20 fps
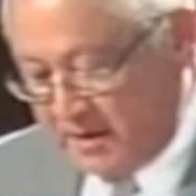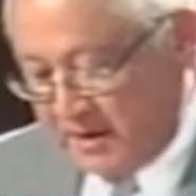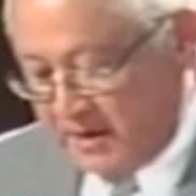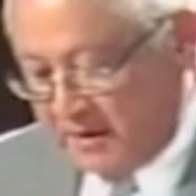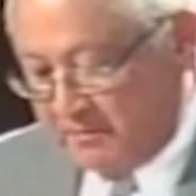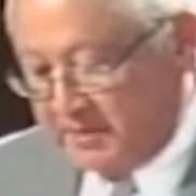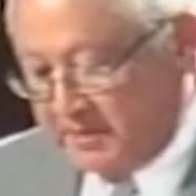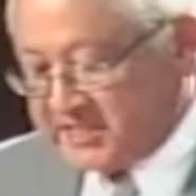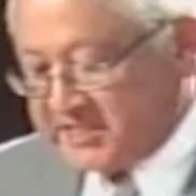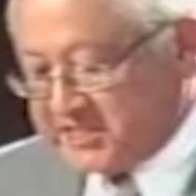
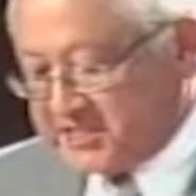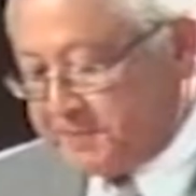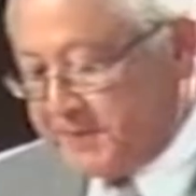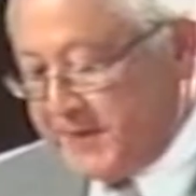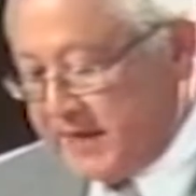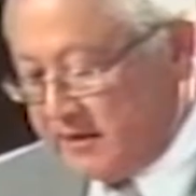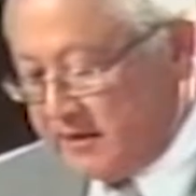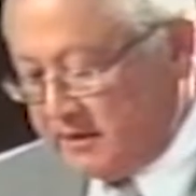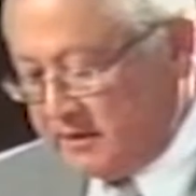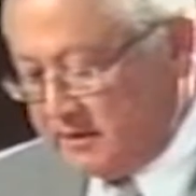Mr.
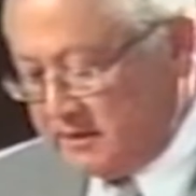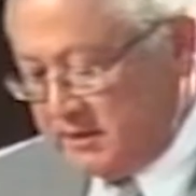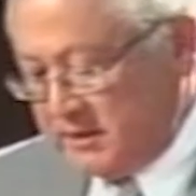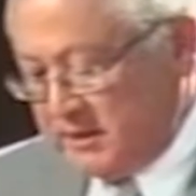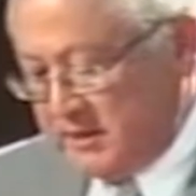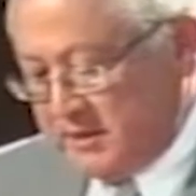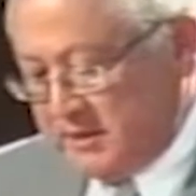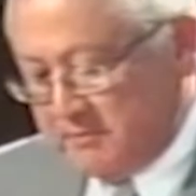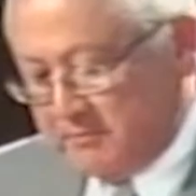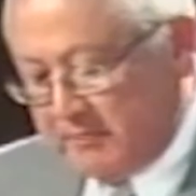Speaker,
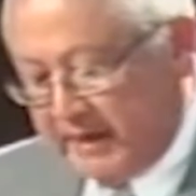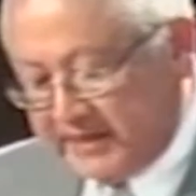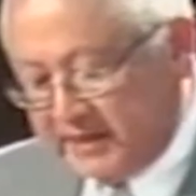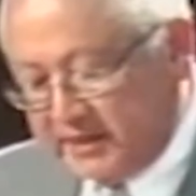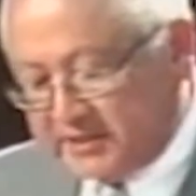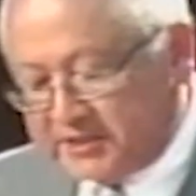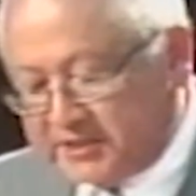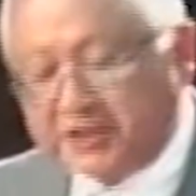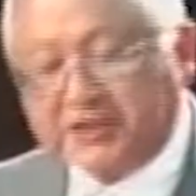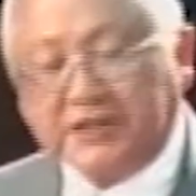
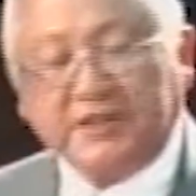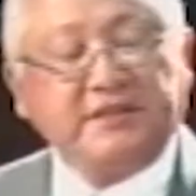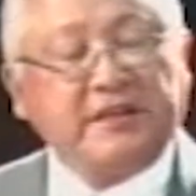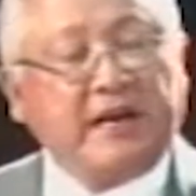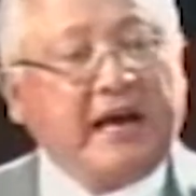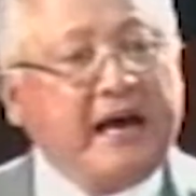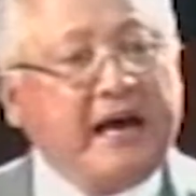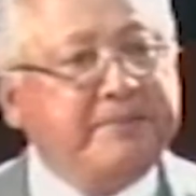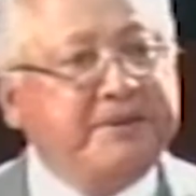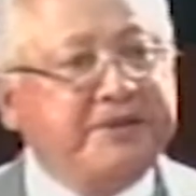matters such as
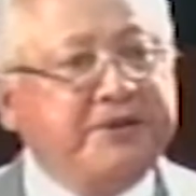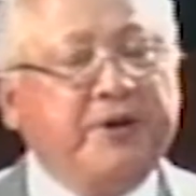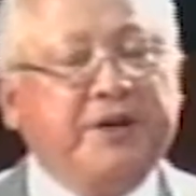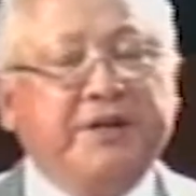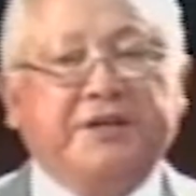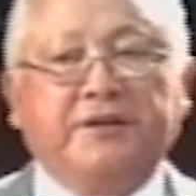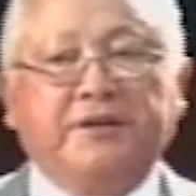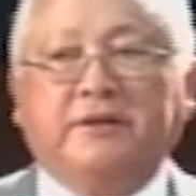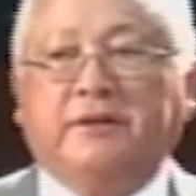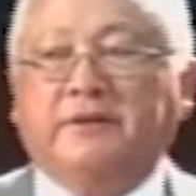
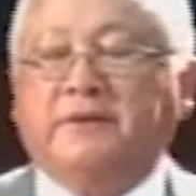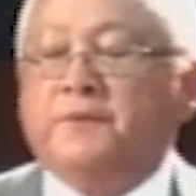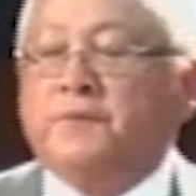arbitration.